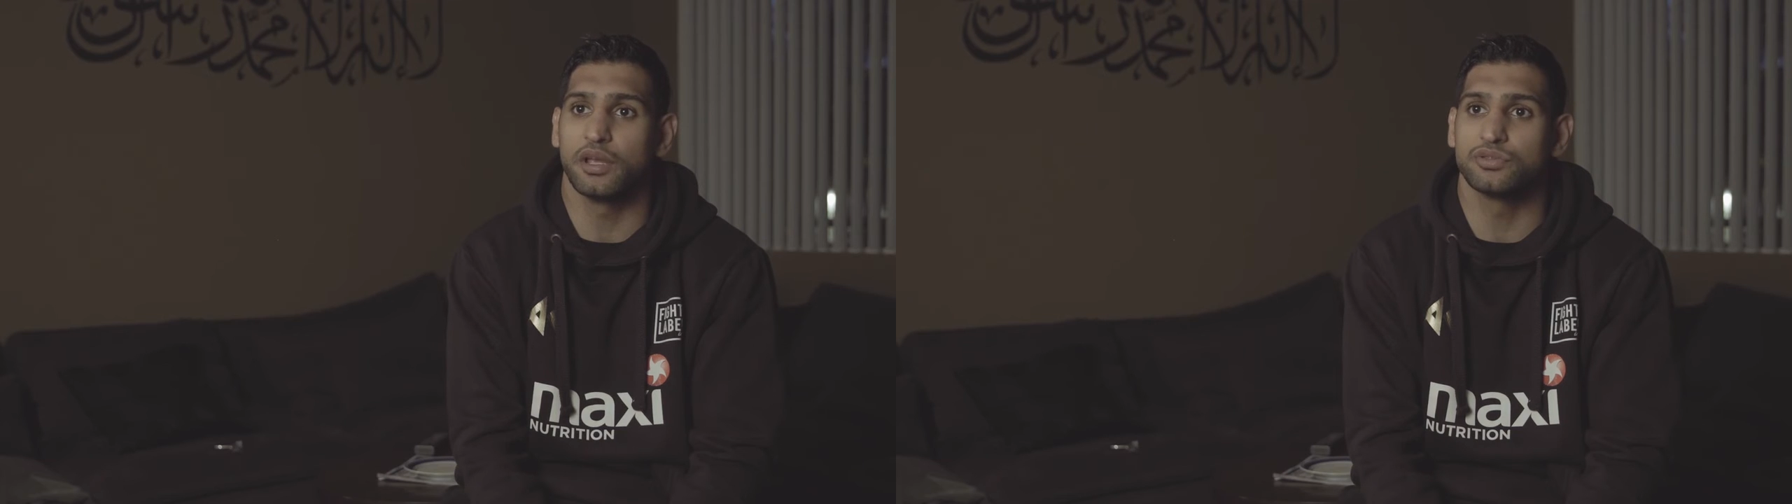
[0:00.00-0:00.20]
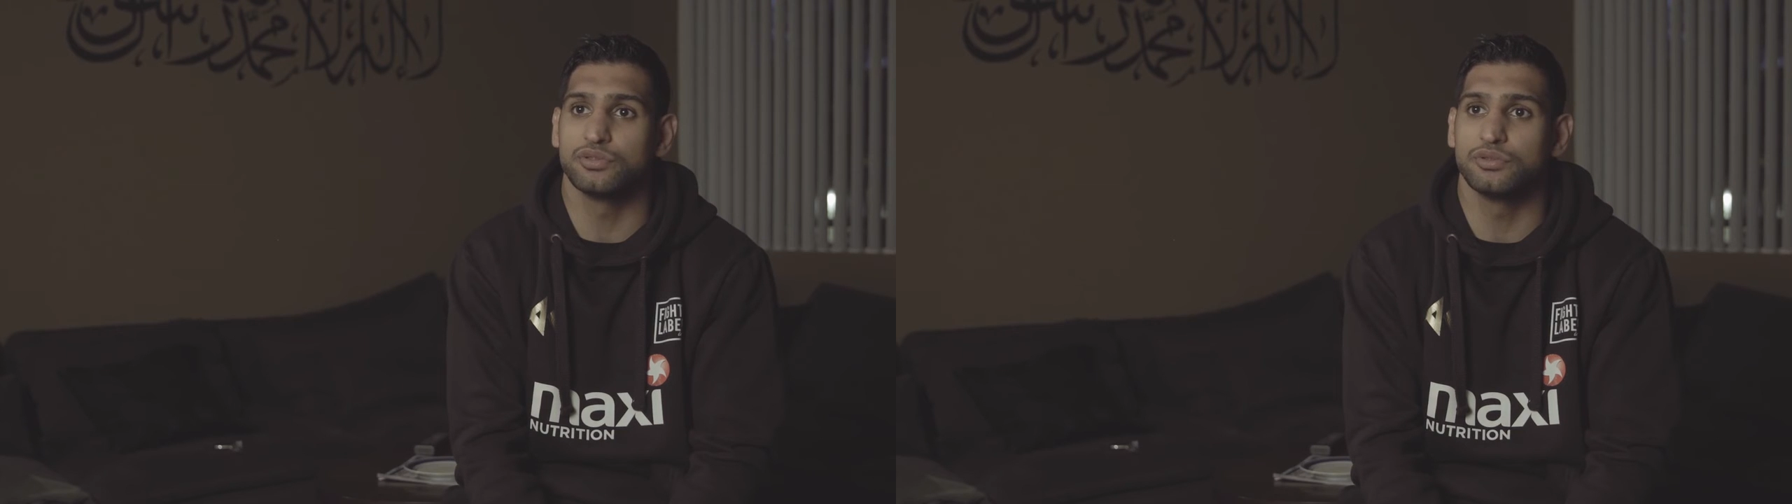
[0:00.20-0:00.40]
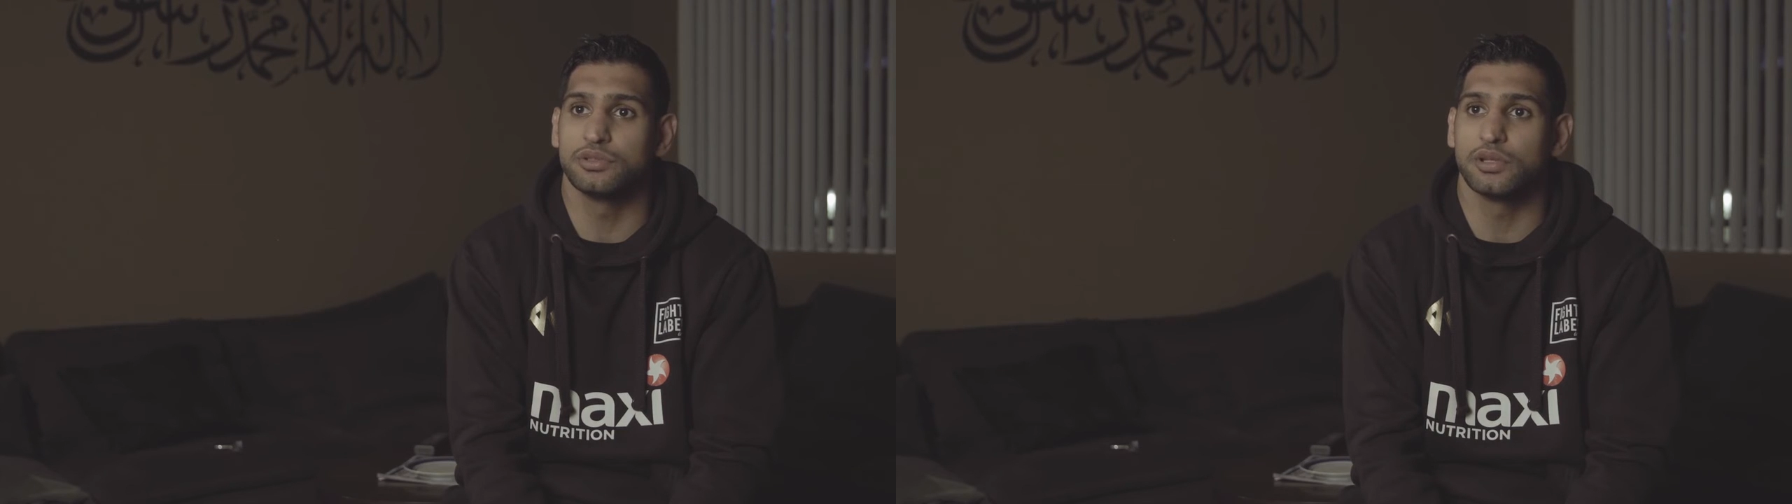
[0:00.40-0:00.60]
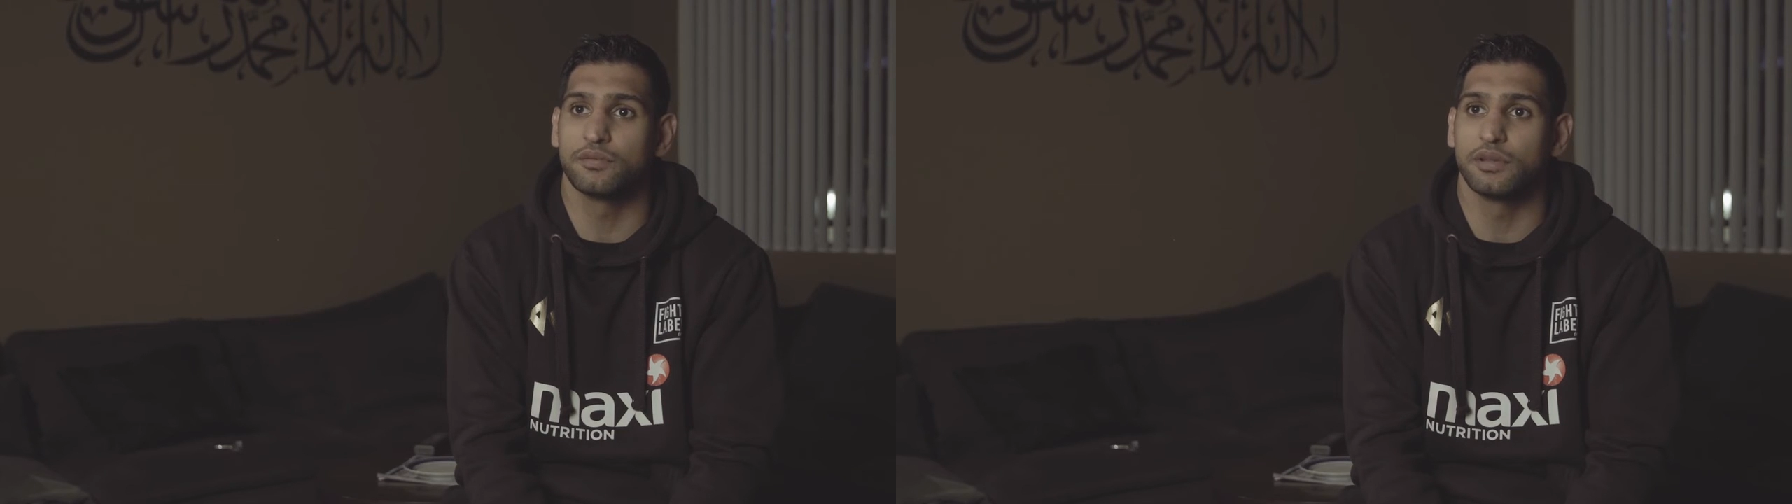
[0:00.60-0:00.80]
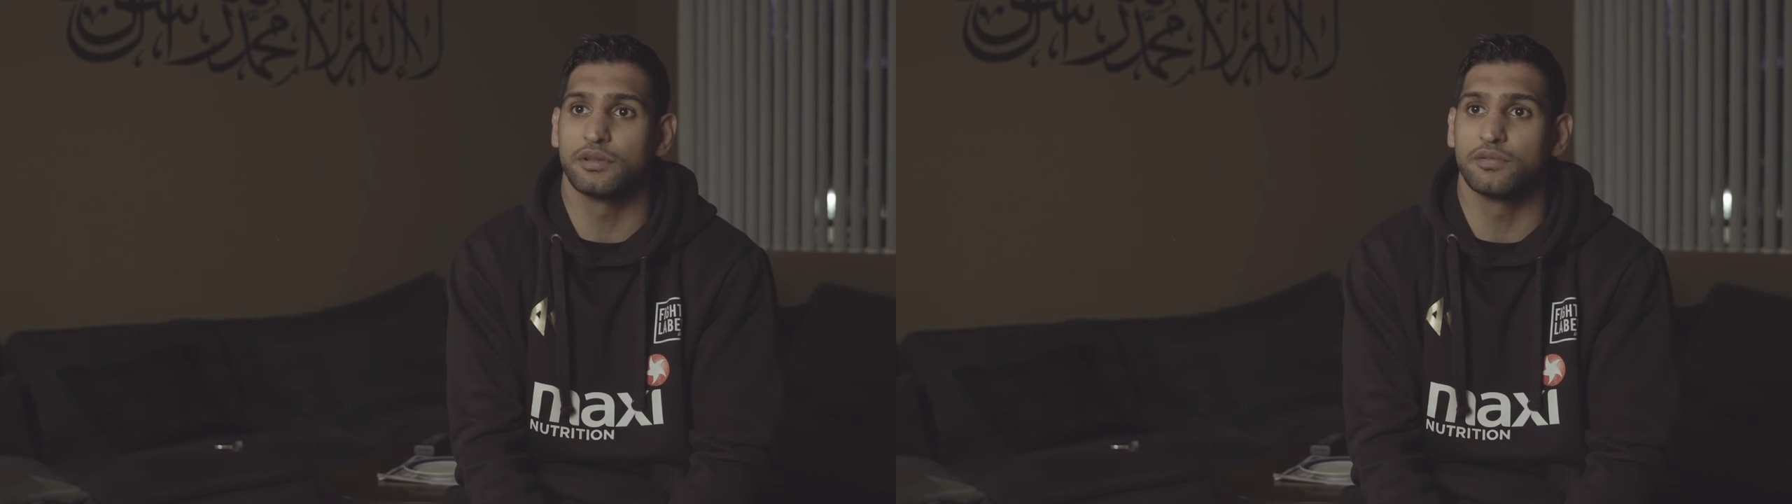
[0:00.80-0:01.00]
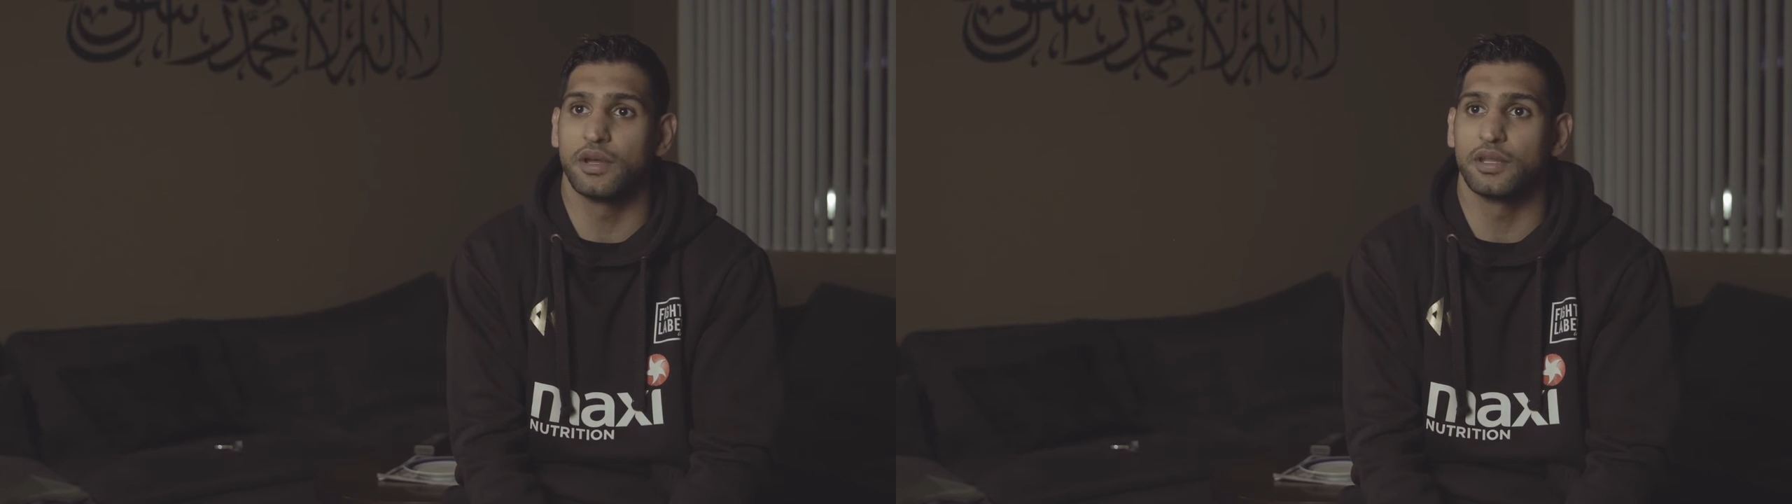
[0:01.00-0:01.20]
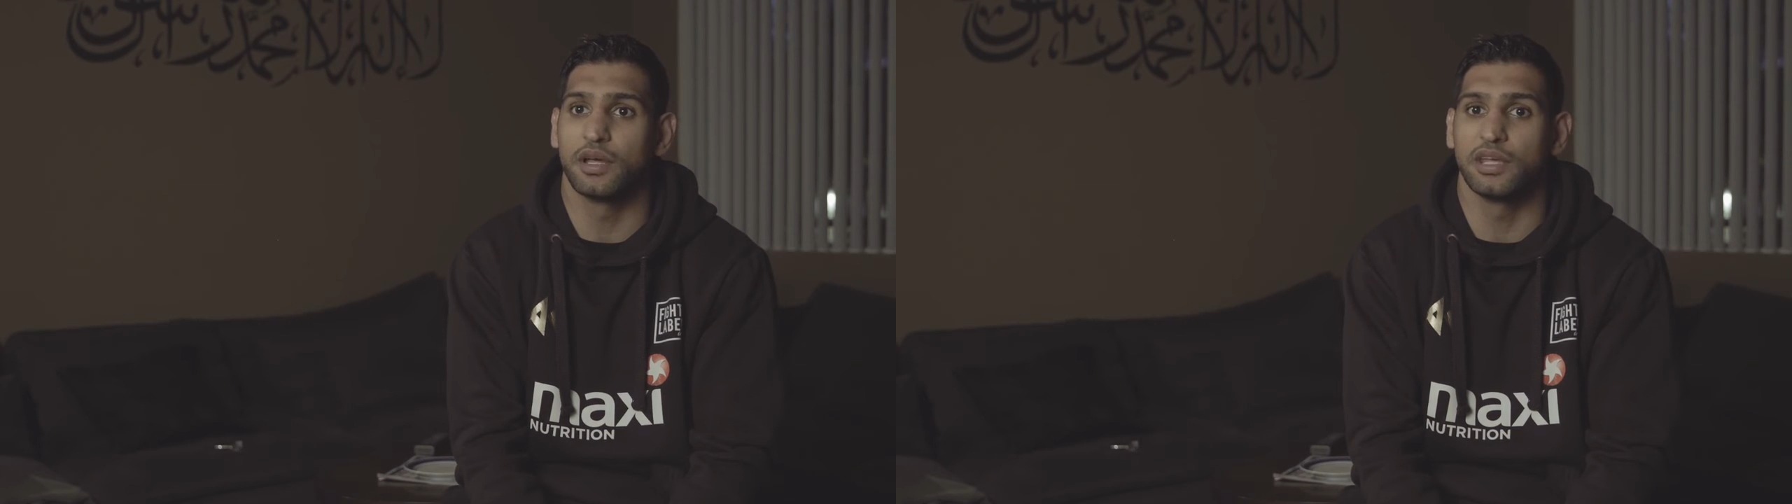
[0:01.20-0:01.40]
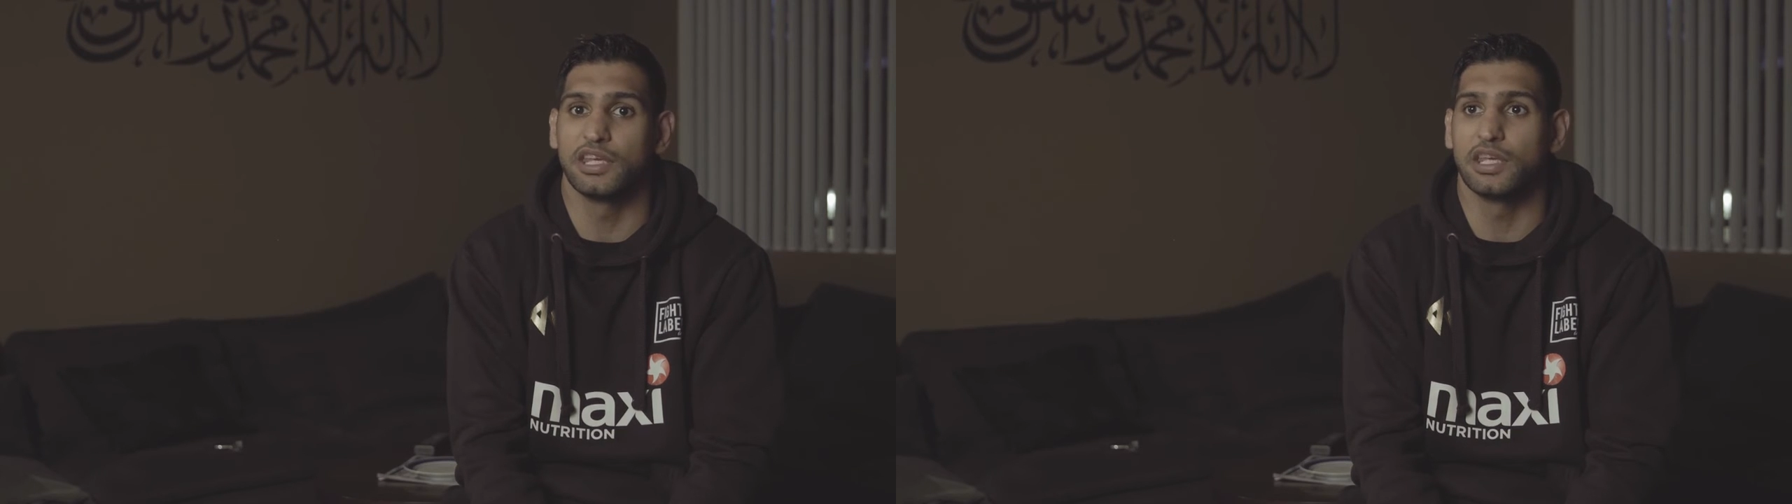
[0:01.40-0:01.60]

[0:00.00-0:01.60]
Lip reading: excuses after this fight that he